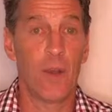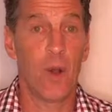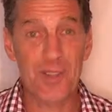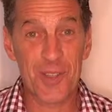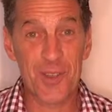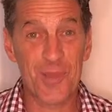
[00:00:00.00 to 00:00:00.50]

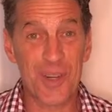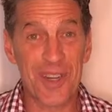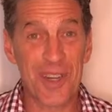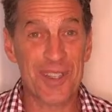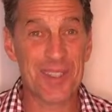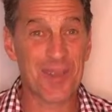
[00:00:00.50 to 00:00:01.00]
This one
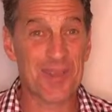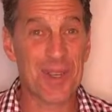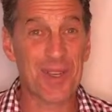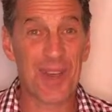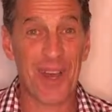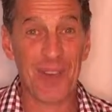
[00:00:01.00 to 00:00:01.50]
needs to be
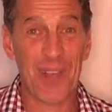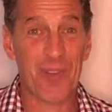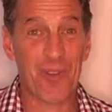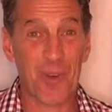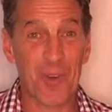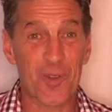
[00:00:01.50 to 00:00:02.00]
caught.
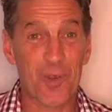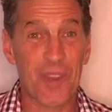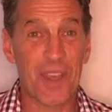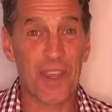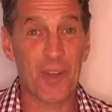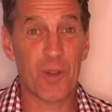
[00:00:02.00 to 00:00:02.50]
That first
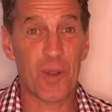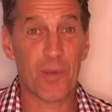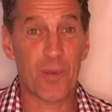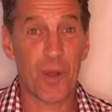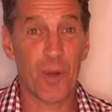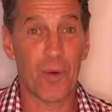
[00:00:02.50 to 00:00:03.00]
one that you
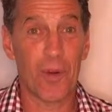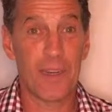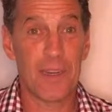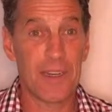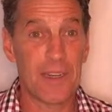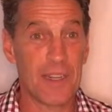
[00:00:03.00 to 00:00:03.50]
throw
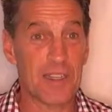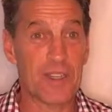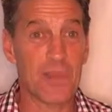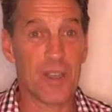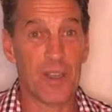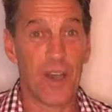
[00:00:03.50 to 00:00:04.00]
needs
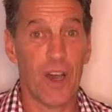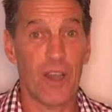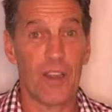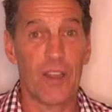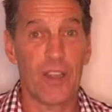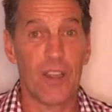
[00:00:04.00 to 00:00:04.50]
to be
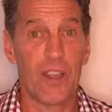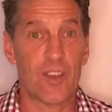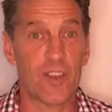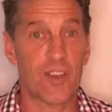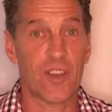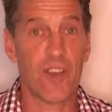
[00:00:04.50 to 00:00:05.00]
caught.
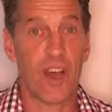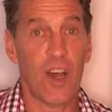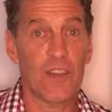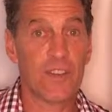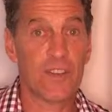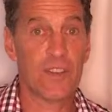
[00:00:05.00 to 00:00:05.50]
It's a
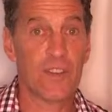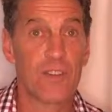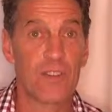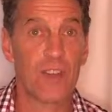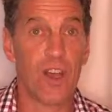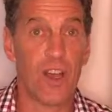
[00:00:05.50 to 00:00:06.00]
toss,
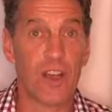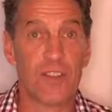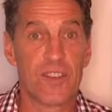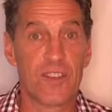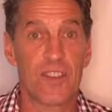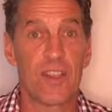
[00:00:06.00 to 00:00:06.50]

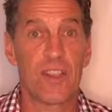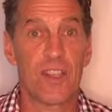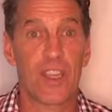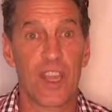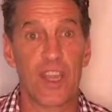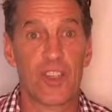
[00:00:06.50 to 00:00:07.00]
toss,
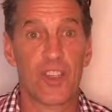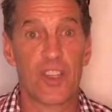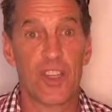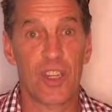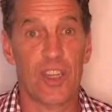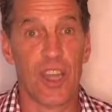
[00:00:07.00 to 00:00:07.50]

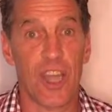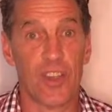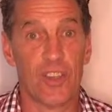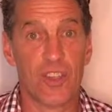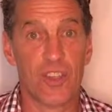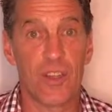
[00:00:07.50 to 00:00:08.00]
catch,
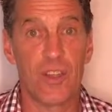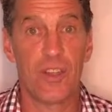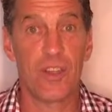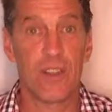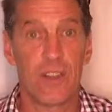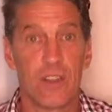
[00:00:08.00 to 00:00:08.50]
catch.
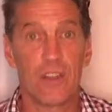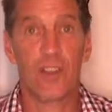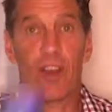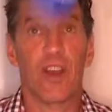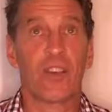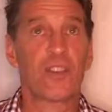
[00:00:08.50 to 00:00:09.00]

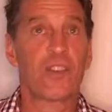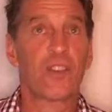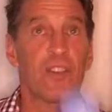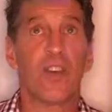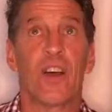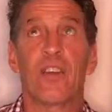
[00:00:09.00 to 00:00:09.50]
Toss,
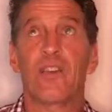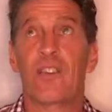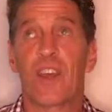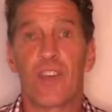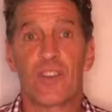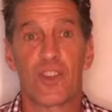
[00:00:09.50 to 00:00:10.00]
toss,
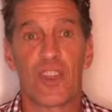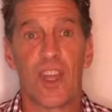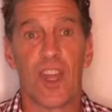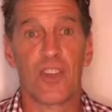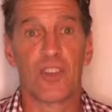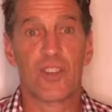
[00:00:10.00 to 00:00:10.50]
catch,
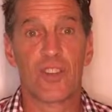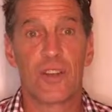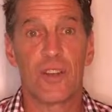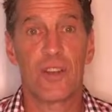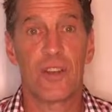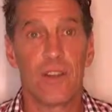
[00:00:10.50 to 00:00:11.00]
catch.
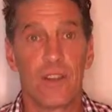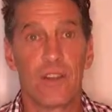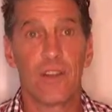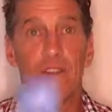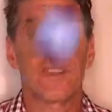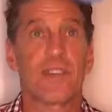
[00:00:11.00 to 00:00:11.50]

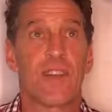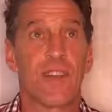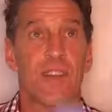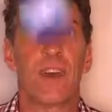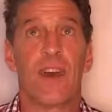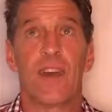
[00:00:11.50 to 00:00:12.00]
Just
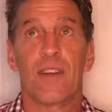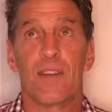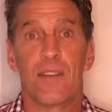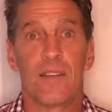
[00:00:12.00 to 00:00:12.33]
like that.